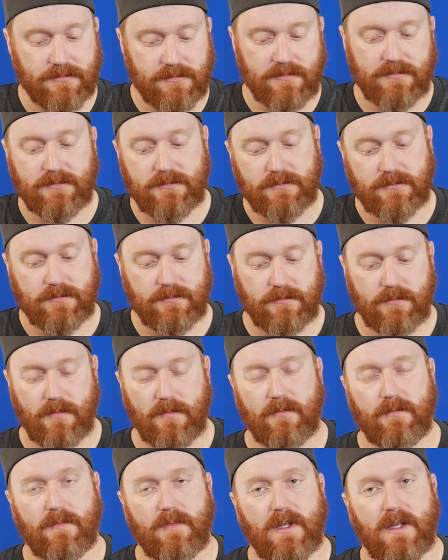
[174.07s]

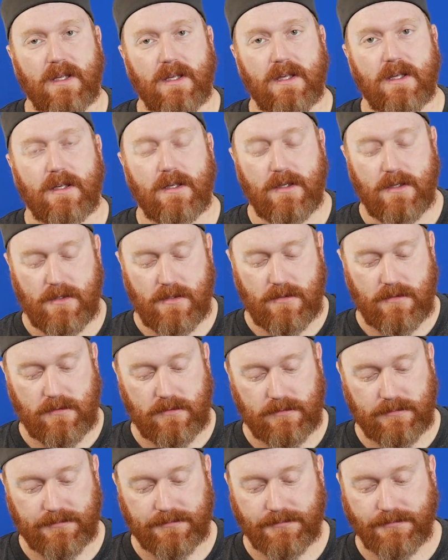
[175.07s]

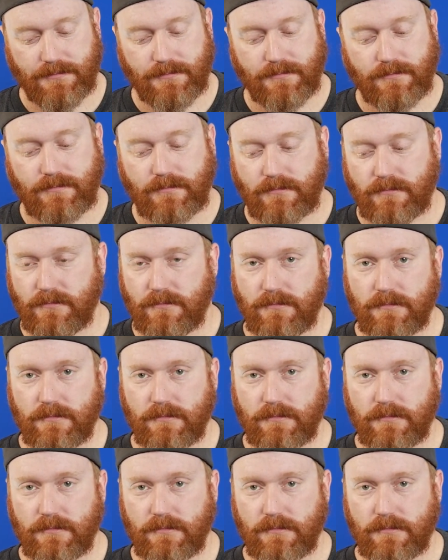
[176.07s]
Nobody speaks.